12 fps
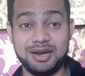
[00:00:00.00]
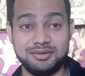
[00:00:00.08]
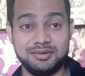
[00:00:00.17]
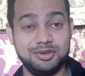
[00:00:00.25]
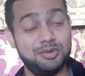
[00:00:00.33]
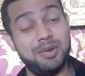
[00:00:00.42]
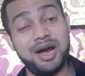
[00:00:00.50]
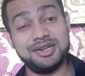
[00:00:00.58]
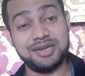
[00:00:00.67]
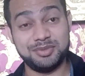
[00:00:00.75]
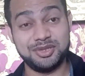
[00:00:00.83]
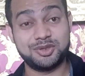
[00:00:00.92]
might
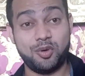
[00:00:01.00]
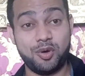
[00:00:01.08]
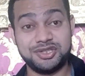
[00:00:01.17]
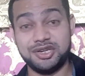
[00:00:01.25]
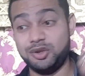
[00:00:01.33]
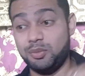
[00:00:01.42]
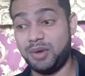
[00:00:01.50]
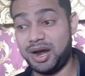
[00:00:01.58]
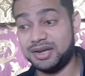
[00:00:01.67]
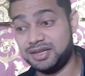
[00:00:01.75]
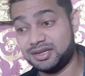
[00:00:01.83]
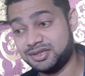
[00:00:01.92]
have this question in your
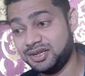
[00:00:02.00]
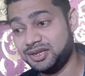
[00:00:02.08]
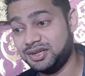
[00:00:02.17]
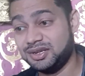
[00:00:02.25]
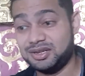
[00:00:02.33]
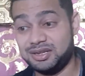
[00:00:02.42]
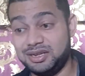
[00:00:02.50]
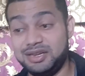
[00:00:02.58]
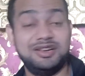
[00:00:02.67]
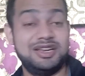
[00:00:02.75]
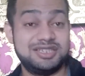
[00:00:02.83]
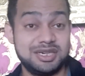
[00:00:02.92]
mind that
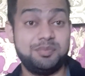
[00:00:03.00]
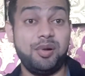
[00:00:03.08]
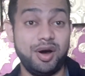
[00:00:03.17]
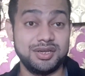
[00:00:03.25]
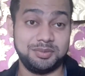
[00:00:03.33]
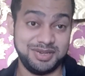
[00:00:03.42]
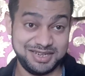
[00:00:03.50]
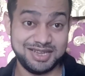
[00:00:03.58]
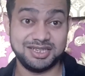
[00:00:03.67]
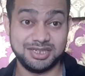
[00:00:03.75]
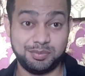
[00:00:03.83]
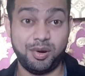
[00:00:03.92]
is it possible? Yes,
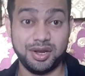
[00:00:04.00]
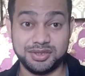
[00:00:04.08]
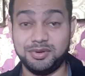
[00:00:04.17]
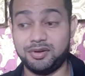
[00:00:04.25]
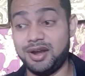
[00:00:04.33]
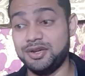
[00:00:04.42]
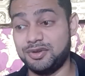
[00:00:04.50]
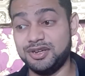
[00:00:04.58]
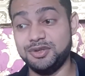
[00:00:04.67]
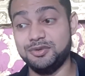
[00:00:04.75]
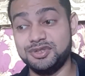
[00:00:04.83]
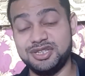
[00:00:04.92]
it's possible, right? You can
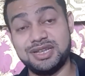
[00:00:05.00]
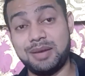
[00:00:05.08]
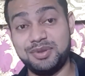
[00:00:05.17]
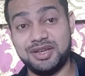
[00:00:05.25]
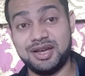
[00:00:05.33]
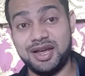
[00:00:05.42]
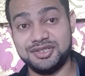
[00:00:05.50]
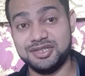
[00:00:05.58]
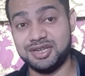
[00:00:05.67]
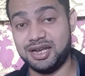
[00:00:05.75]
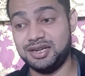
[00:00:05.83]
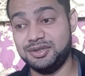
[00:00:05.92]
use this
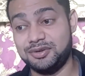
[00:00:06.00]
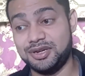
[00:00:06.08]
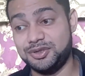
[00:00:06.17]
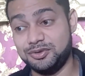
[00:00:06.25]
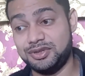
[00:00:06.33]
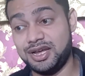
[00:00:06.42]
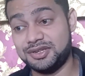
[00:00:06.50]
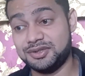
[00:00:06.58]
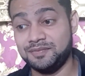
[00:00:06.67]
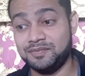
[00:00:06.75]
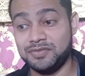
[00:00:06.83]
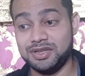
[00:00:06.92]
application and you can do that.
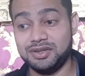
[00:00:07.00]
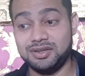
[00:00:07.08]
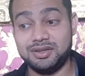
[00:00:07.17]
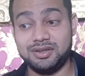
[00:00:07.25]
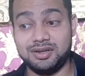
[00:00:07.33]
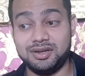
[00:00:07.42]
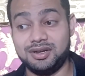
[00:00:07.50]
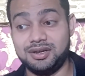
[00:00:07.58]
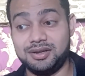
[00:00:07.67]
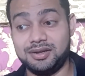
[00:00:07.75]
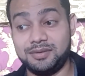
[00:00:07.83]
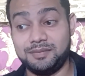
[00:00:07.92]

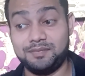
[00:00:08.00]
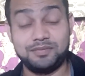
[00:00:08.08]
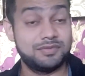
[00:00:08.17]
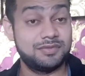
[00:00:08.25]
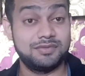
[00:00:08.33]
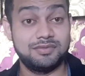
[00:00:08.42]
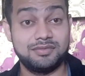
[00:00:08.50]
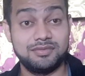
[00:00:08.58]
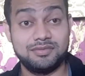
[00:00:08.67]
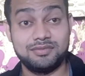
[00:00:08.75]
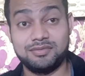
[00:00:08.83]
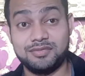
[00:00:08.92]
uh,
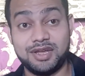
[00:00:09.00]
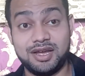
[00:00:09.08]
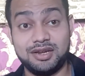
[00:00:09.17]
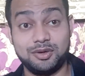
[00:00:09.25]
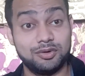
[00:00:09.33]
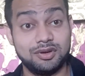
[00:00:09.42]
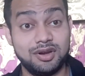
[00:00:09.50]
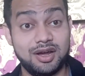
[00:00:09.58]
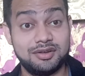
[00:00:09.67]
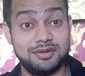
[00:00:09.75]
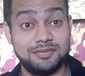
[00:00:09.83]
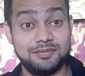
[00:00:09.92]
and good
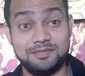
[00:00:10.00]
luck